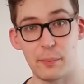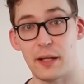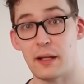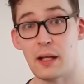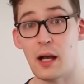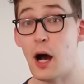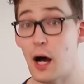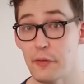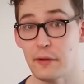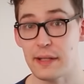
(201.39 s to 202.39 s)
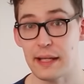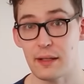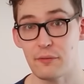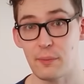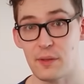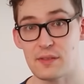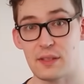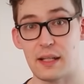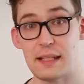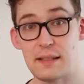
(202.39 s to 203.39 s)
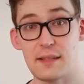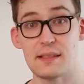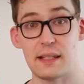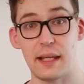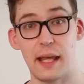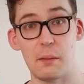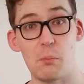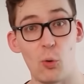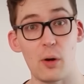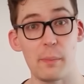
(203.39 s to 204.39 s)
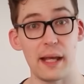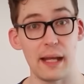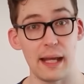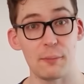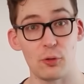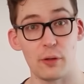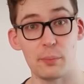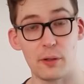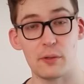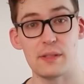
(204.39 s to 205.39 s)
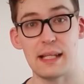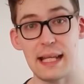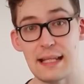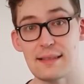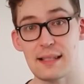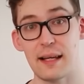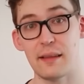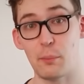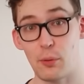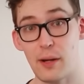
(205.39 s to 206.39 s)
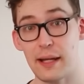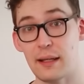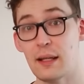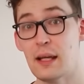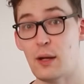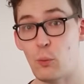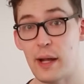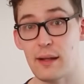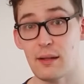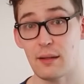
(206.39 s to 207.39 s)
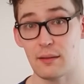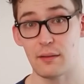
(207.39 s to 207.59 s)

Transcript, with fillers: but other data from this study does indicate more beta amyloid protein inside the brain when